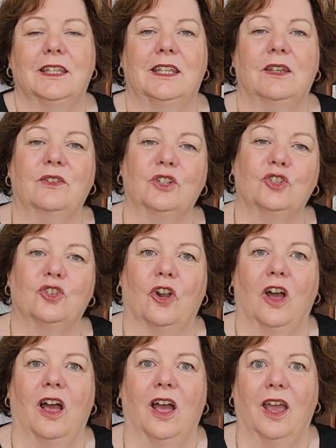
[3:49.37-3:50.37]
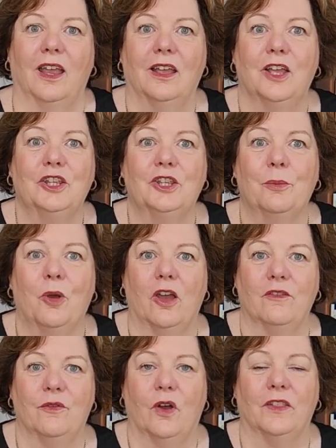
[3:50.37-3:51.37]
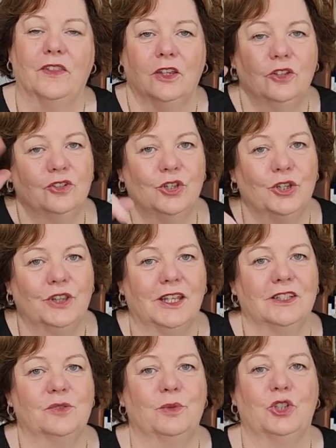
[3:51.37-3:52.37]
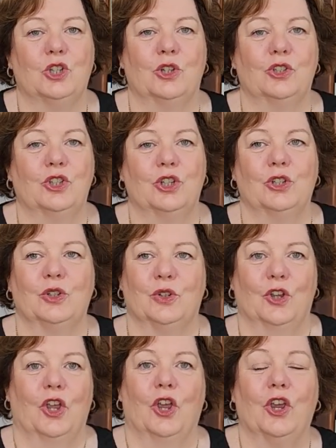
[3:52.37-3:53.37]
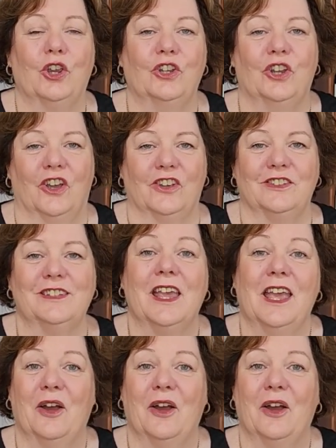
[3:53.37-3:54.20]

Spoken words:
Give it a try. You might find that you turn that switch on too. Who knows?